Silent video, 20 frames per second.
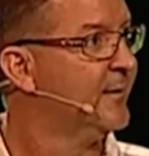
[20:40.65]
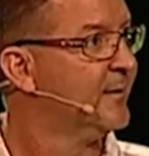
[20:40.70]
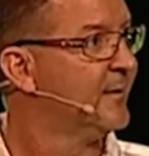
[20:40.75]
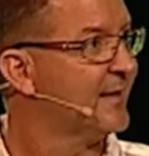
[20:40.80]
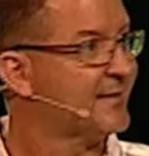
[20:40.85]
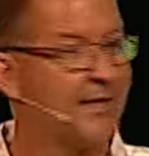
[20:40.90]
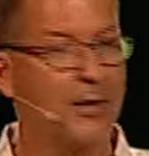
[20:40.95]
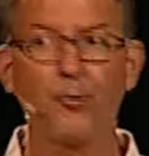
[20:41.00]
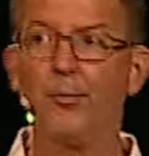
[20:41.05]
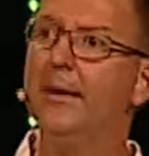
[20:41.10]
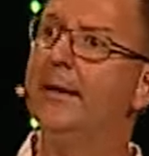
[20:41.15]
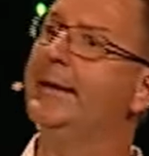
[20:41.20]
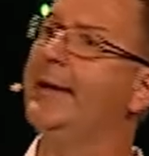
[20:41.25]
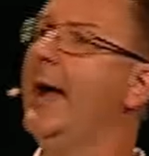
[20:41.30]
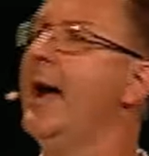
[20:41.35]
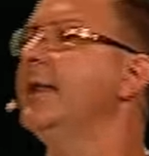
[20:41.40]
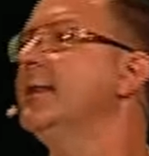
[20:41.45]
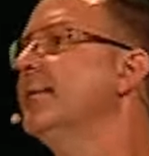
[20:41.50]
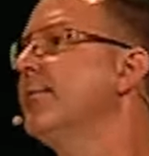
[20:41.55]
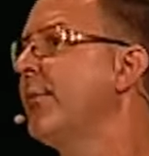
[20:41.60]
Like they
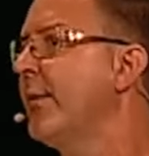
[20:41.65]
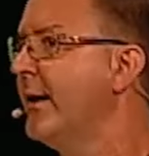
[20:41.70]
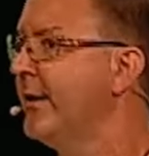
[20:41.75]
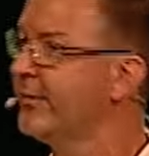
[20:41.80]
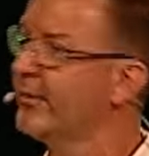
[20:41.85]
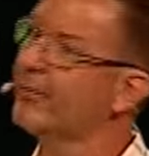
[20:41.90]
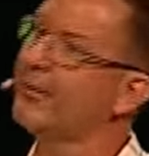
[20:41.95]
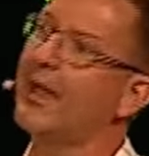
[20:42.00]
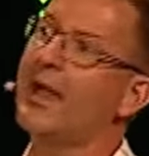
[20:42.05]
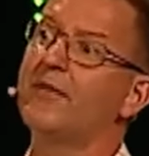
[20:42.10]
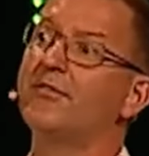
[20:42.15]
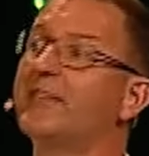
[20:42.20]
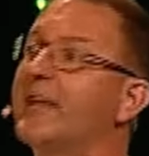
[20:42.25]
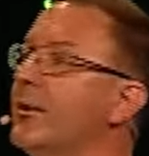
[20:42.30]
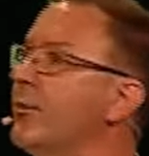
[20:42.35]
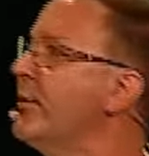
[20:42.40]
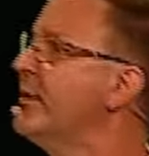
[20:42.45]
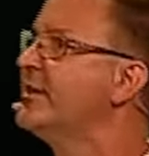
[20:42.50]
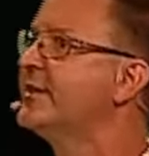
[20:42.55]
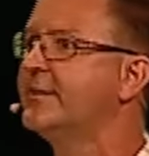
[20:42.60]
recalibrate their lives, they
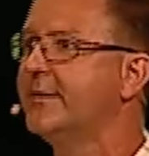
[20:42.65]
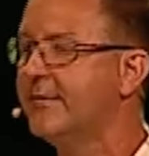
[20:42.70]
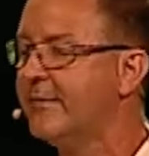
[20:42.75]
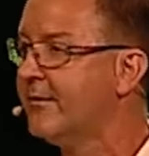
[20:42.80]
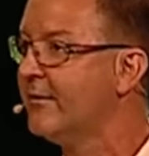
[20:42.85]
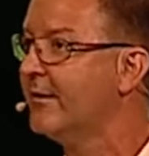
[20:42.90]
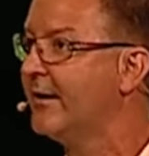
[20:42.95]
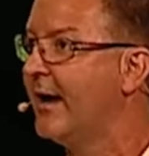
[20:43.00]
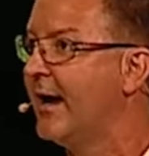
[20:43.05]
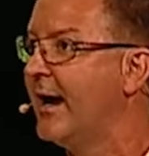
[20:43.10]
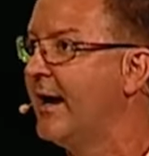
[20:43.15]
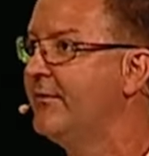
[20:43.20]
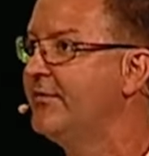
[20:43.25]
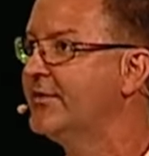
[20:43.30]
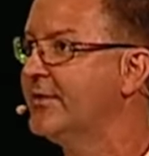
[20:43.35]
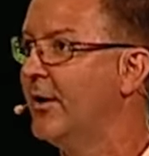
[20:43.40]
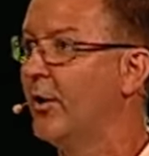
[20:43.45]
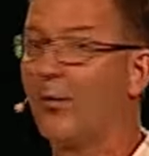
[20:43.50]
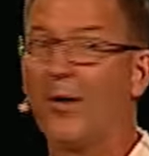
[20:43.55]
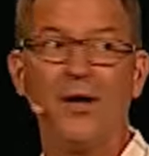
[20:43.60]
recenter their
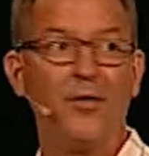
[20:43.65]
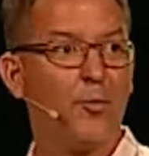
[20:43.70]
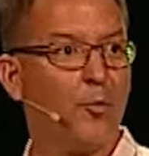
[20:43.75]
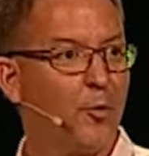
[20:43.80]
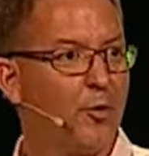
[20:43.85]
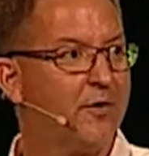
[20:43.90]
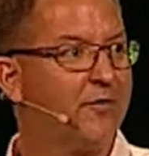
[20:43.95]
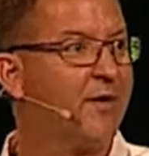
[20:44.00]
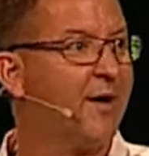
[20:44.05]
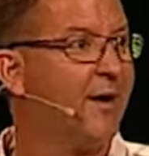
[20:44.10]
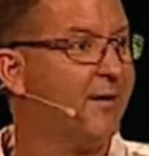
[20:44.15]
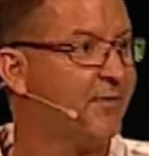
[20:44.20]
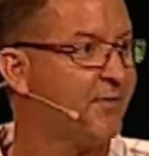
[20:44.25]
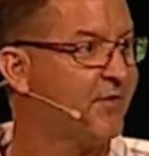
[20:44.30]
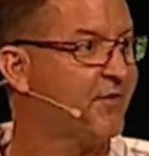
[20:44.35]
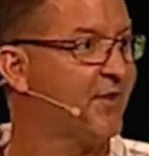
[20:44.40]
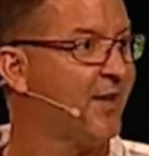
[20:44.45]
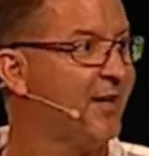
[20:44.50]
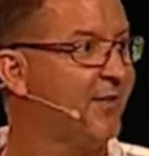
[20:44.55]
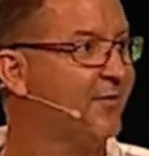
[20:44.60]
lives around the Word of God and
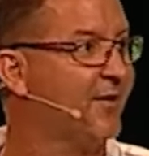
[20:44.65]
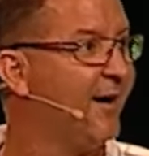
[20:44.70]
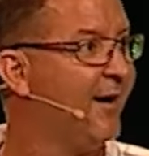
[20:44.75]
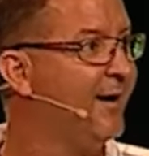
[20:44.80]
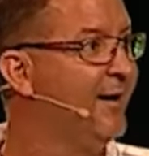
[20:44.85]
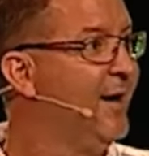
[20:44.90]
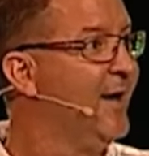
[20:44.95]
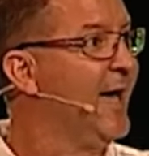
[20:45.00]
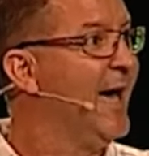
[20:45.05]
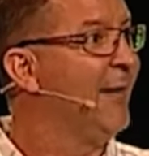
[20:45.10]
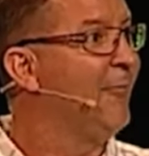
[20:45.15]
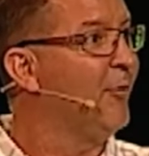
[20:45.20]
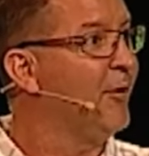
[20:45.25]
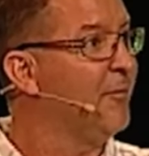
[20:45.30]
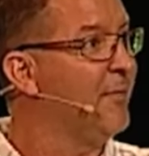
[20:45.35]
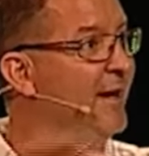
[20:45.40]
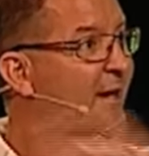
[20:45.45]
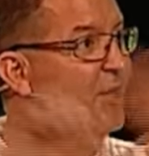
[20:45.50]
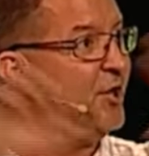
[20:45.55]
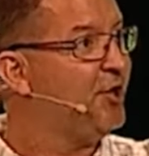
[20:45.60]
Son of God and want
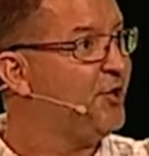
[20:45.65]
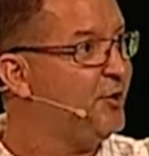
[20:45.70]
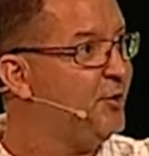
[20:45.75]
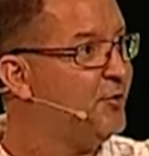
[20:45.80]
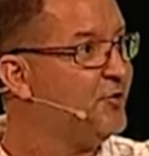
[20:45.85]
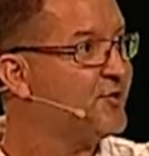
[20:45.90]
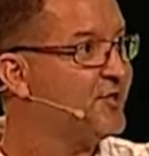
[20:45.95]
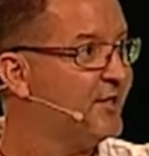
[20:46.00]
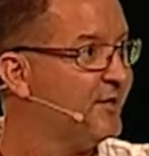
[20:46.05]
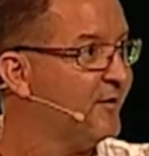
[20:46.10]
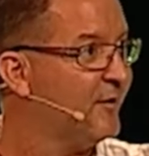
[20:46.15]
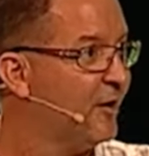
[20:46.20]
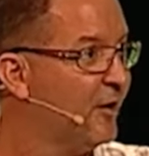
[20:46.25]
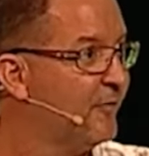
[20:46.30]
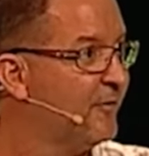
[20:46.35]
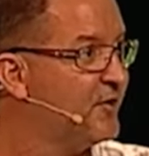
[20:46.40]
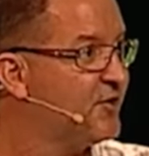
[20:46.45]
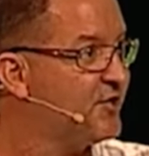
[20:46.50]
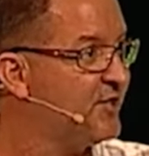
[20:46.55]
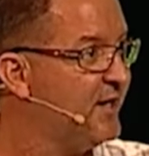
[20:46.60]
to make a huge deal
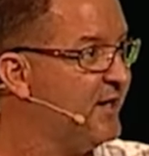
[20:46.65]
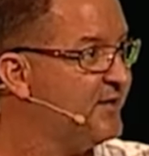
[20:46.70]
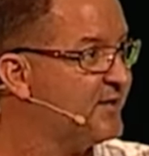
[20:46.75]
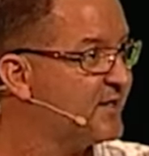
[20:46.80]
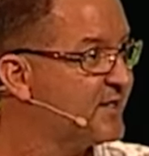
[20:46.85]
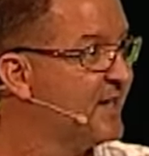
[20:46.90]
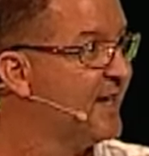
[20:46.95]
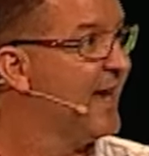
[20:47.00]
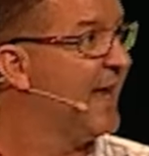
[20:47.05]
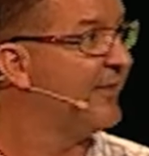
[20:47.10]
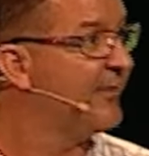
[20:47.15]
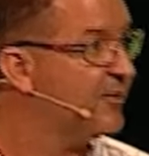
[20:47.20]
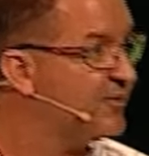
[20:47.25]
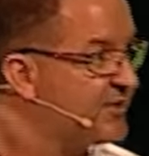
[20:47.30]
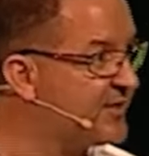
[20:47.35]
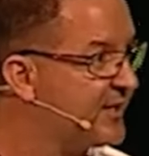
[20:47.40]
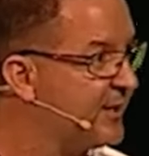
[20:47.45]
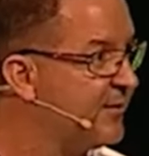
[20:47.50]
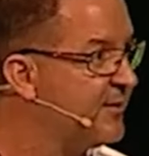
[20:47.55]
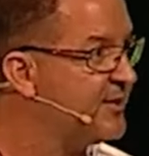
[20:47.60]
over Jesus. And they're
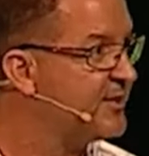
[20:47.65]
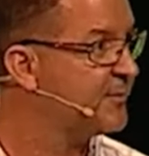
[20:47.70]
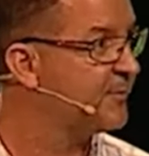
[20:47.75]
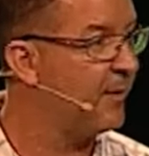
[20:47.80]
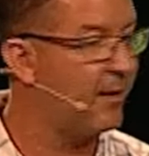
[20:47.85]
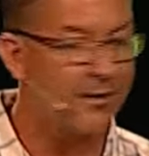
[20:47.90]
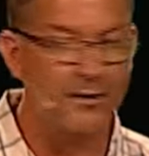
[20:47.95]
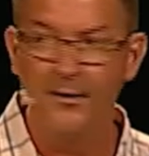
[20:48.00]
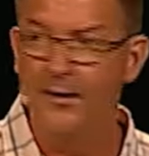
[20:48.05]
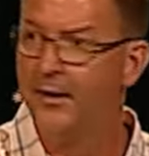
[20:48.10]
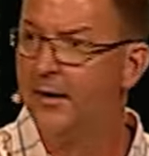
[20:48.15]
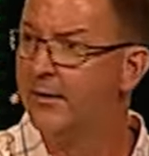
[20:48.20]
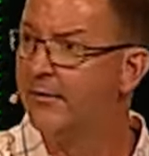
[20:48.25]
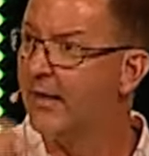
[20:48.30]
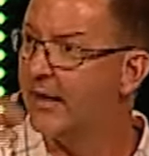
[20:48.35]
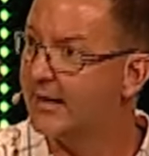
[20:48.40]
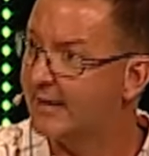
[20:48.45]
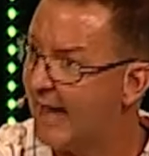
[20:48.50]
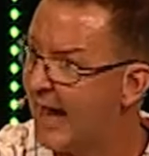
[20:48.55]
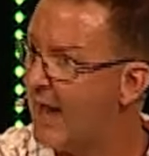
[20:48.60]
serious about it.
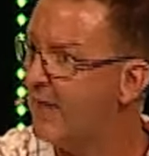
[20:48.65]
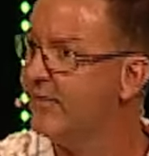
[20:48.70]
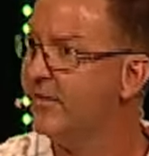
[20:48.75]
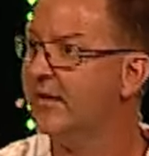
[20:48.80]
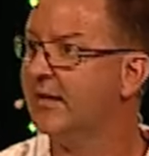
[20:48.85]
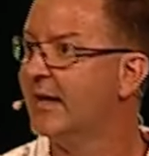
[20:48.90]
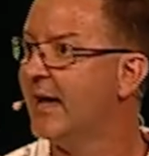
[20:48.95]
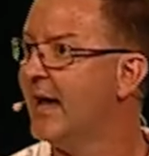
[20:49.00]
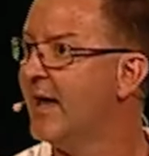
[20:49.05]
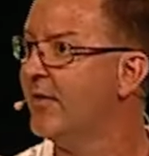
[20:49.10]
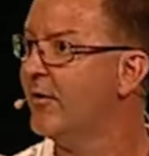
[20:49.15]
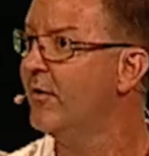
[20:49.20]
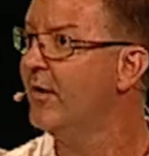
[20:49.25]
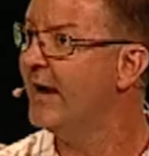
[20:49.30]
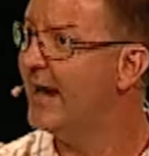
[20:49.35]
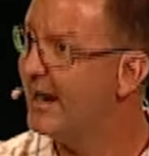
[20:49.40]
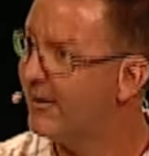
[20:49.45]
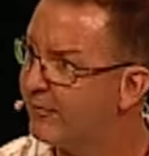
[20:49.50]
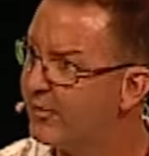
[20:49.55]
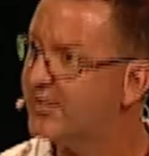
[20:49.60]
They gather together
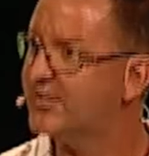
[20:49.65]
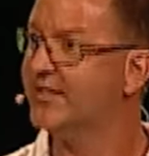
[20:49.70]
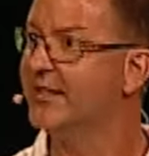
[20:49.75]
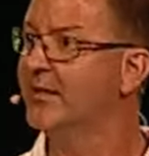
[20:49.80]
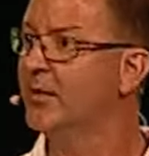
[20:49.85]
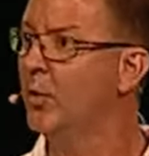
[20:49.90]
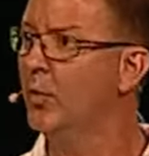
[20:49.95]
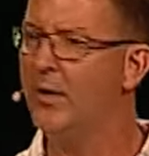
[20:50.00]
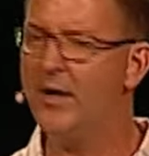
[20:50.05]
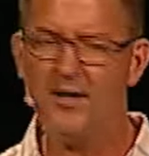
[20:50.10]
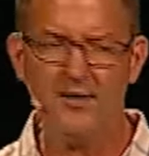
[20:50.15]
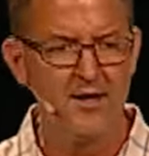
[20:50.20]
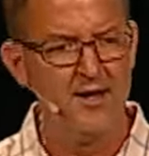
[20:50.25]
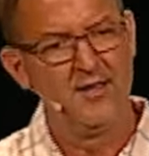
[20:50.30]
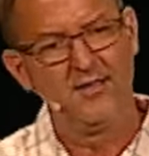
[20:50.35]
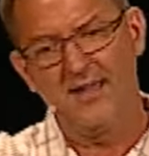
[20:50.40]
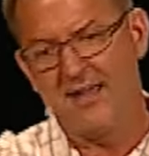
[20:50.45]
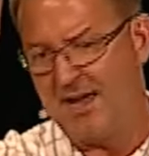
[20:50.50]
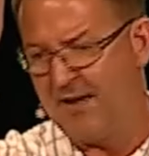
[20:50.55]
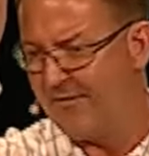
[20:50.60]
every single
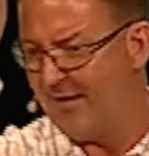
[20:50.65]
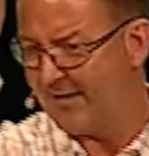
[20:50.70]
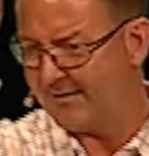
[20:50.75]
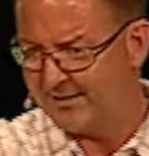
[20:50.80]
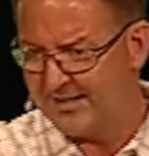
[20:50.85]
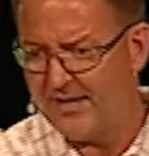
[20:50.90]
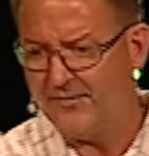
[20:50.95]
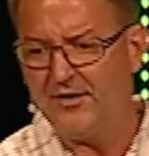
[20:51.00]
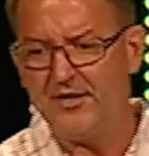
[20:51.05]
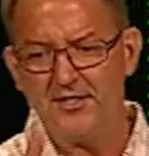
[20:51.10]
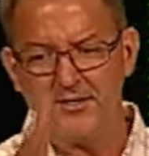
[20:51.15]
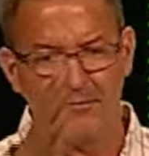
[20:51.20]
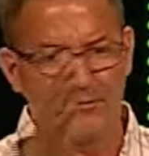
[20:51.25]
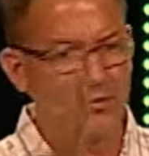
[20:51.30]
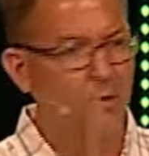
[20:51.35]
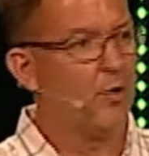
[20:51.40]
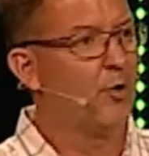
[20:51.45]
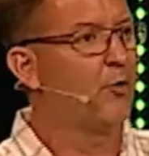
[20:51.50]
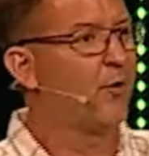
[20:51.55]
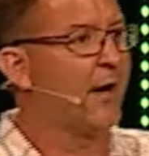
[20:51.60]
week, they have activities and
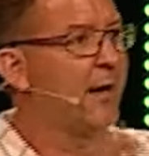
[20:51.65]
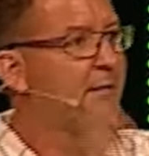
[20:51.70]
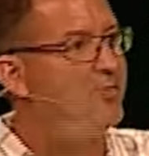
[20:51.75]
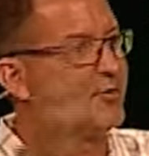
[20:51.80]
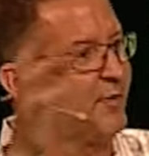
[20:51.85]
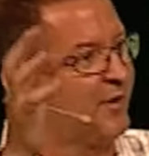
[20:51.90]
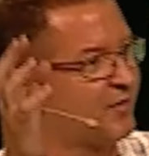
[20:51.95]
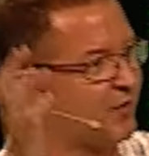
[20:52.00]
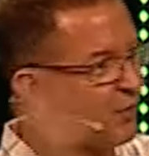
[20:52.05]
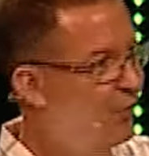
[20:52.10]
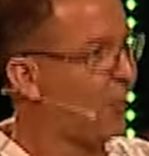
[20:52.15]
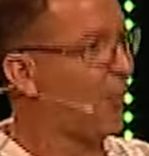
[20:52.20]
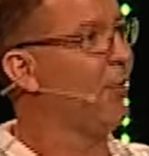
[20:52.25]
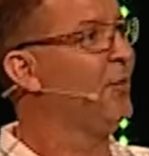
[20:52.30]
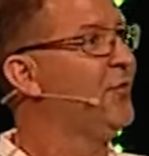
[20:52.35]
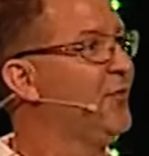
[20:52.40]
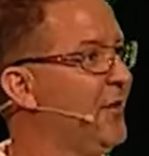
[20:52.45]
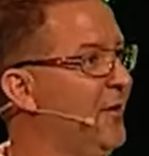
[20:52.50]
programs throughout the course